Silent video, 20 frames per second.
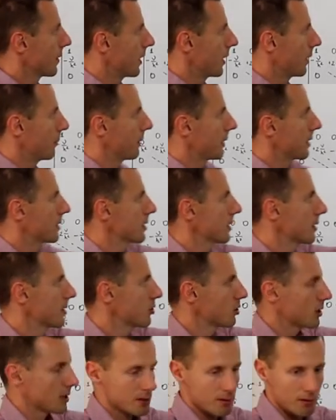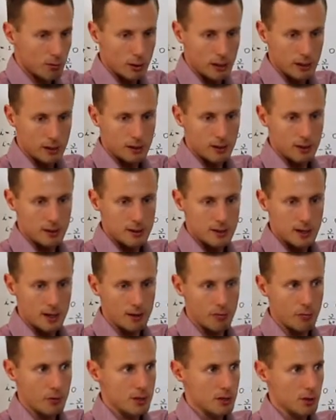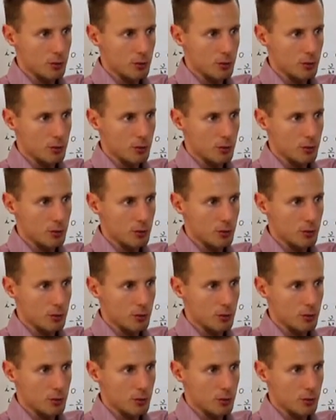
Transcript: uh, because it's just the right hand side the